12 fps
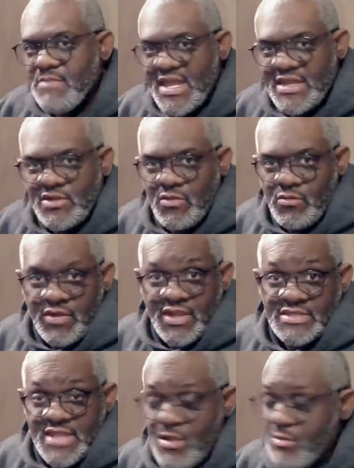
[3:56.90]

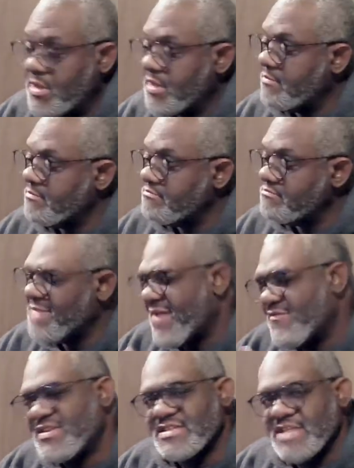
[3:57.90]
Mandalorian's helmet.
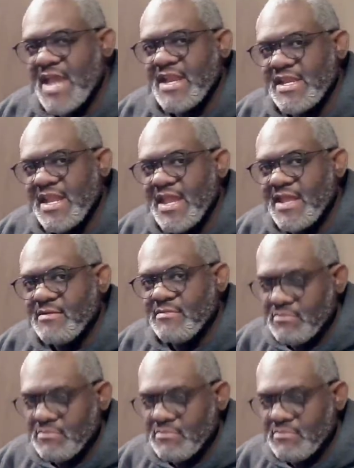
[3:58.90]
Haven't decided yet.